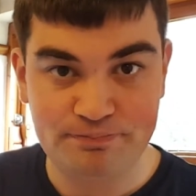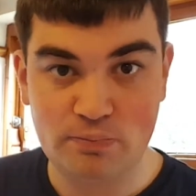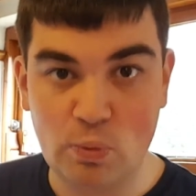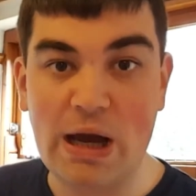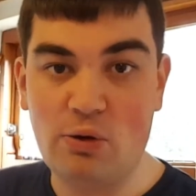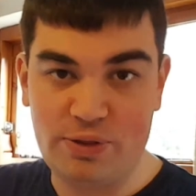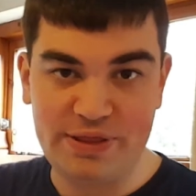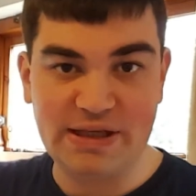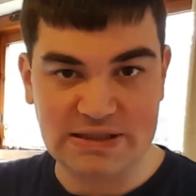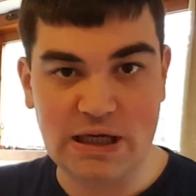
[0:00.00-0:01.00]
Well,
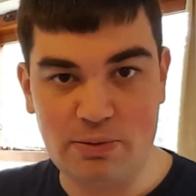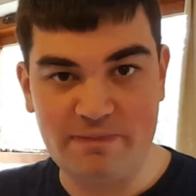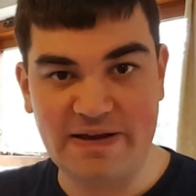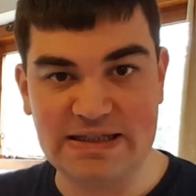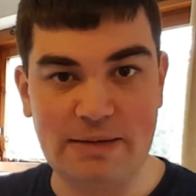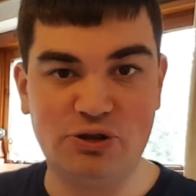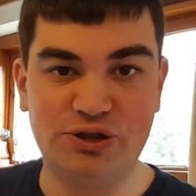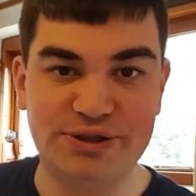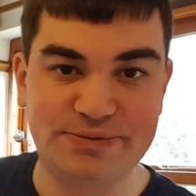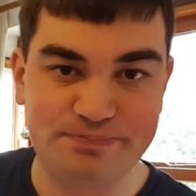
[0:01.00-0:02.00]
there's a couple of
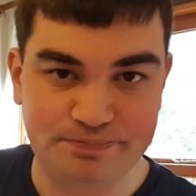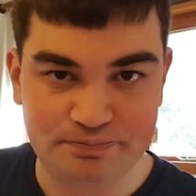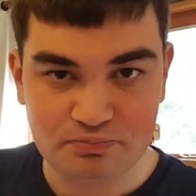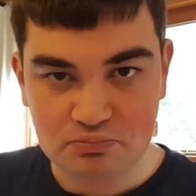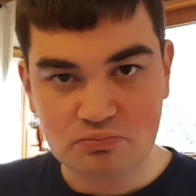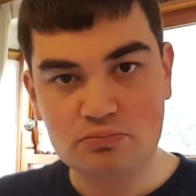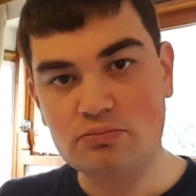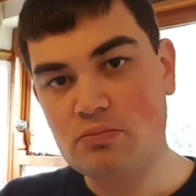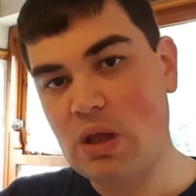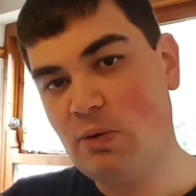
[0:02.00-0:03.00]
exceptions.
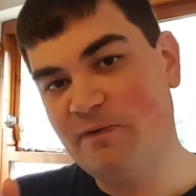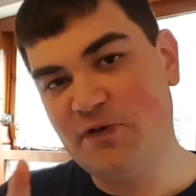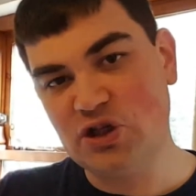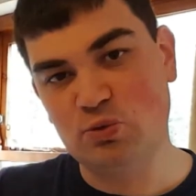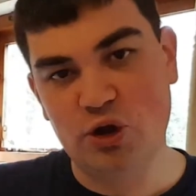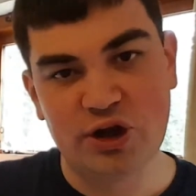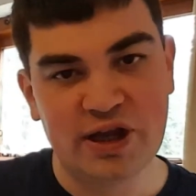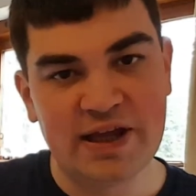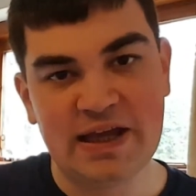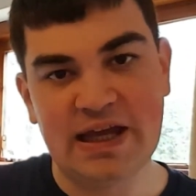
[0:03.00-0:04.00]
First one
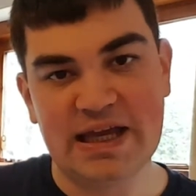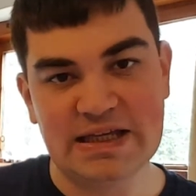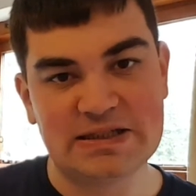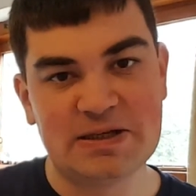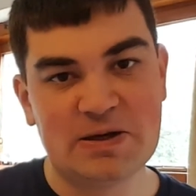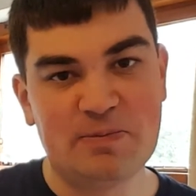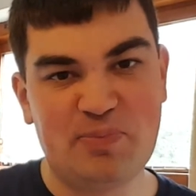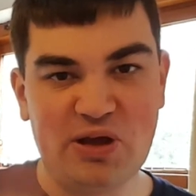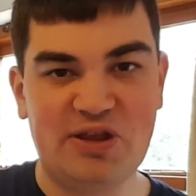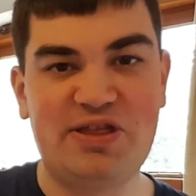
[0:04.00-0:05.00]
is
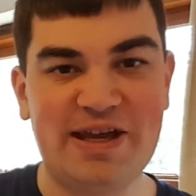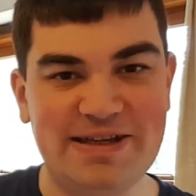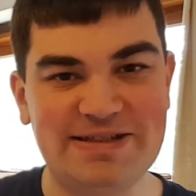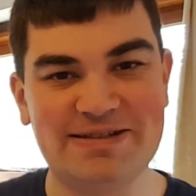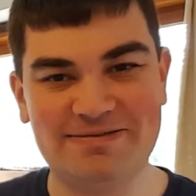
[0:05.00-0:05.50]
birthdays,